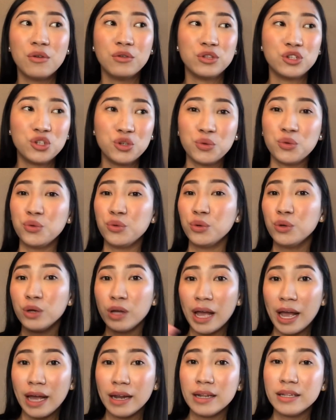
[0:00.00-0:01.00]
to
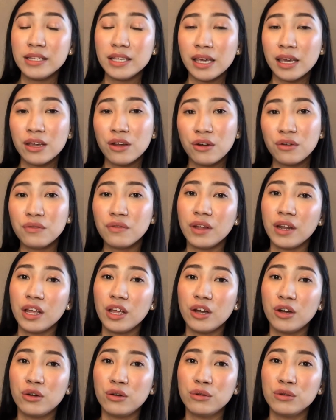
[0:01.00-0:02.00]
editing your
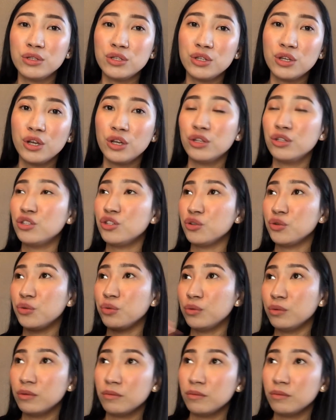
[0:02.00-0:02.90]
videos, to